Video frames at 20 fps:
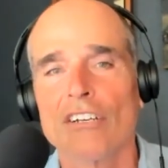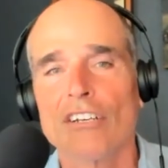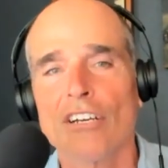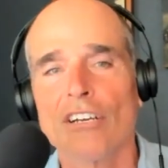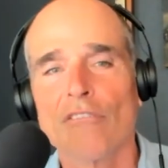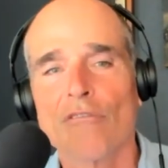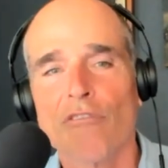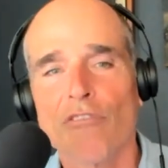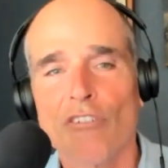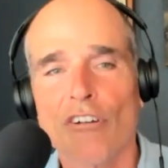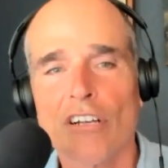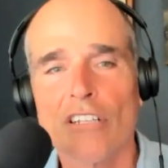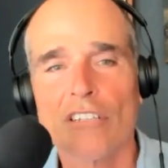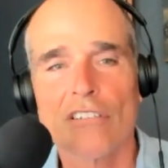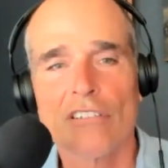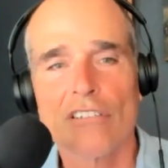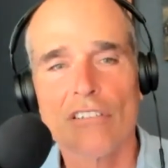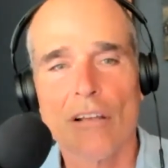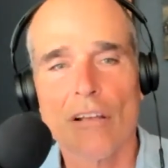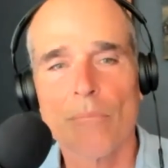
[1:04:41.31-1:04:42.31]
confront
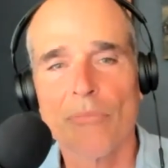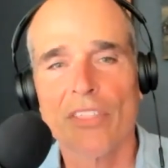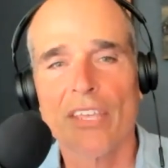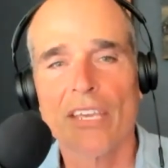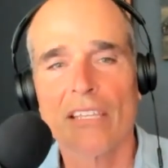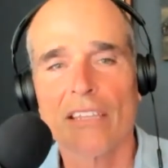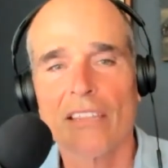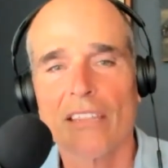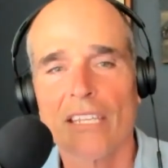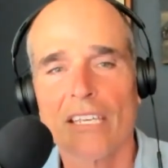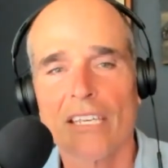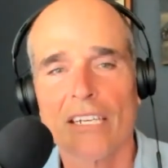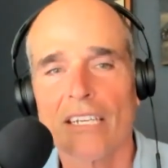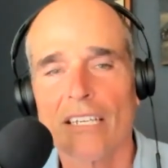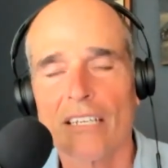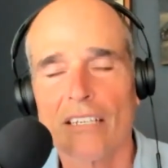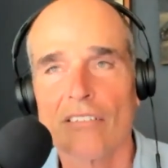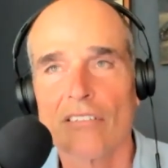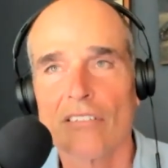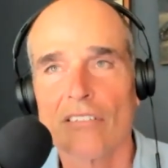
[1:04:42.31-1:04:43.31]
something that
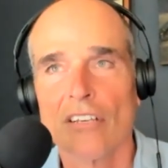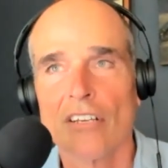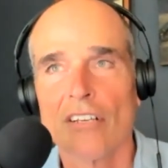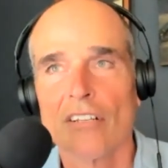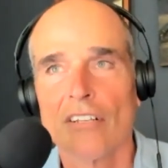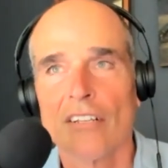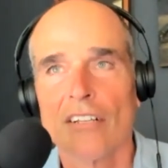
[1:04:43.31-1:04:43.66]
is,